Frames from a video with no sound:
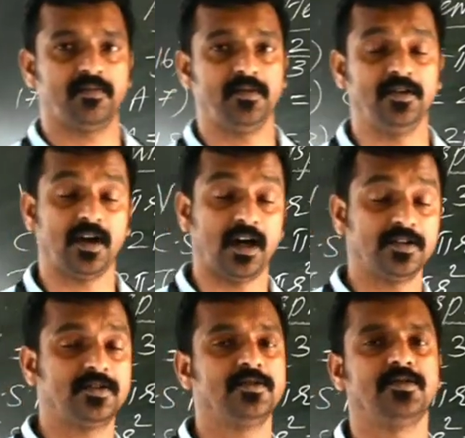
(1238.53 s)
you
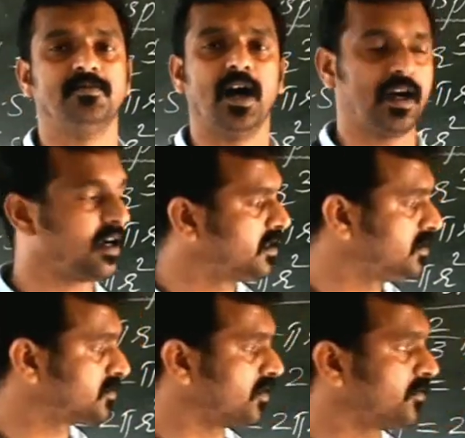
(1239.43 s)
have to by heart
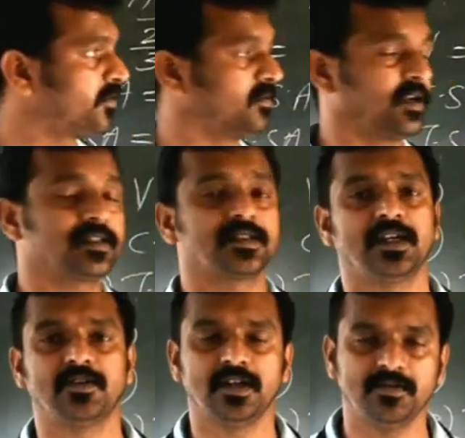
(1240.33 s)
these all formulas,
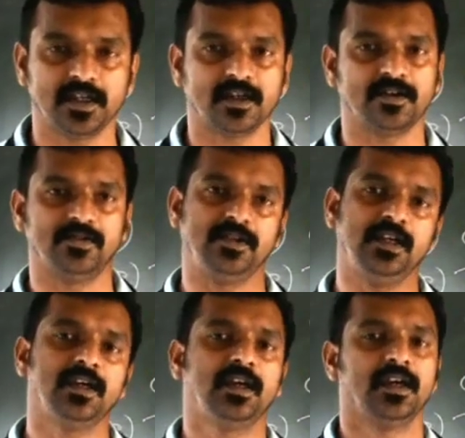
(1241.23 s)
then only we can do
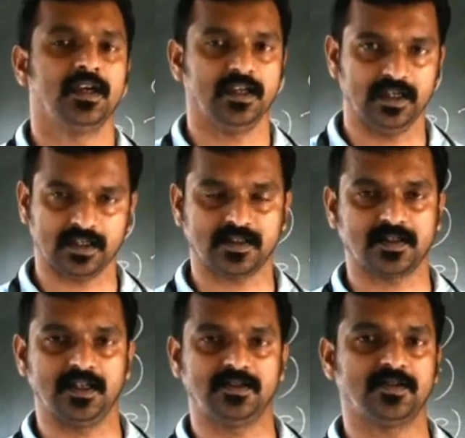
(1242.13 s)
the
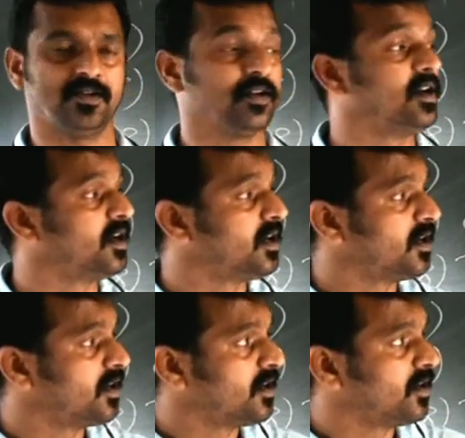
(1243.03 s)
exercise. So
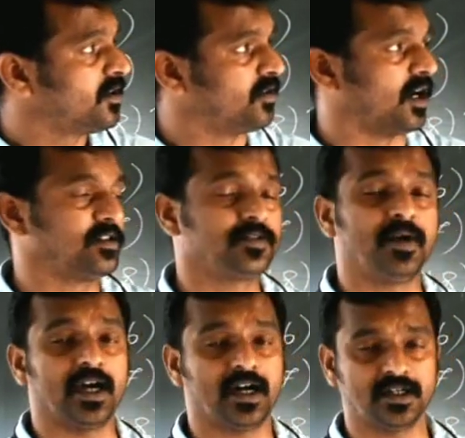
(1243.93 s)
you have to
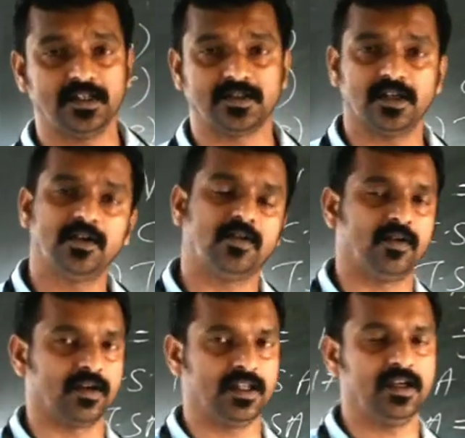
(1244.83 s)
by heart these
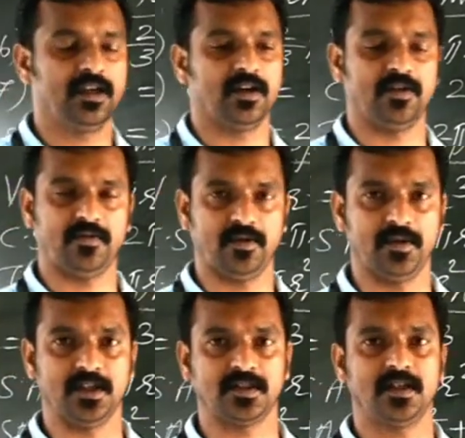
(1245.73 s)
all the
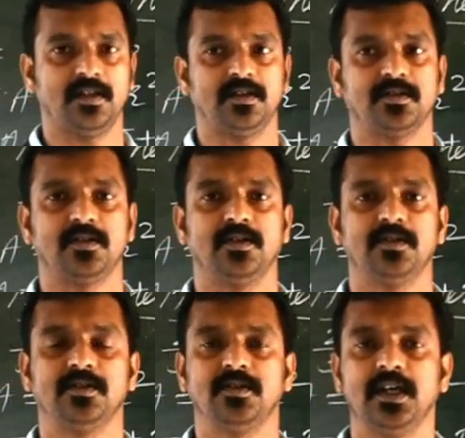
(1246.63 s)
formulas. So
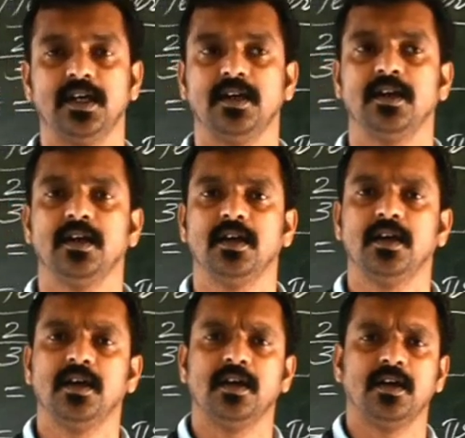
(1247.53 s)
today
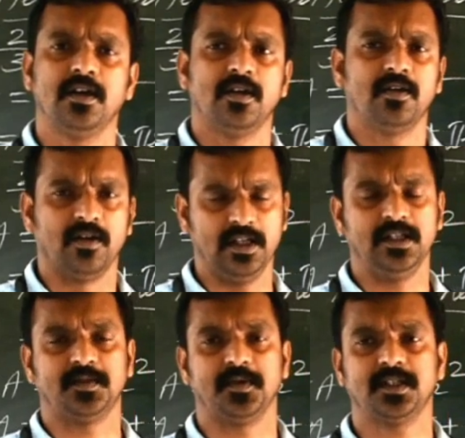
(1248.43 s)
only
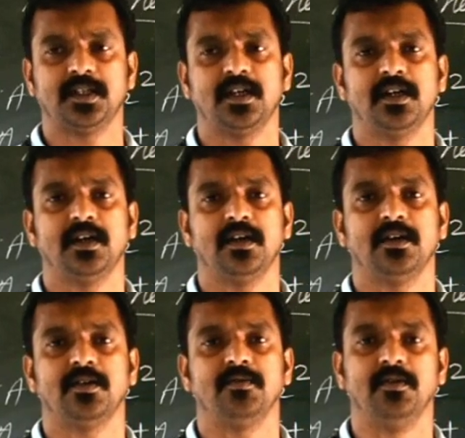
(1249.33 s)
this much.
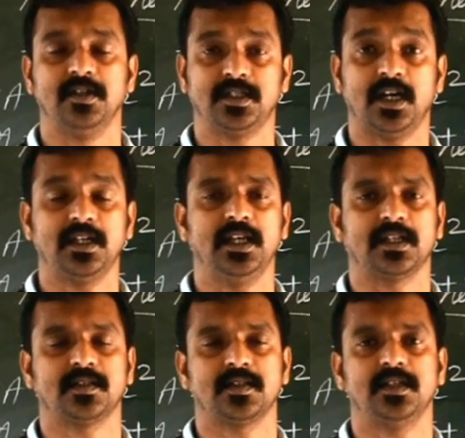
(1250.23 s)
We will start the
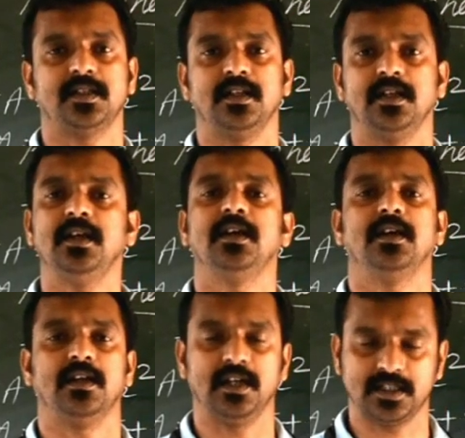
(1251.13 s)
exercise in the
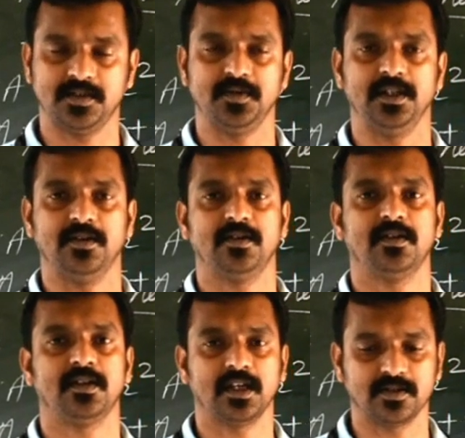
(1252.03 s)
next video.
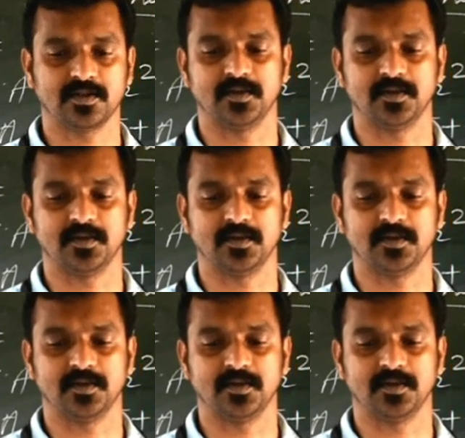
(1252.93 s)
Thank you so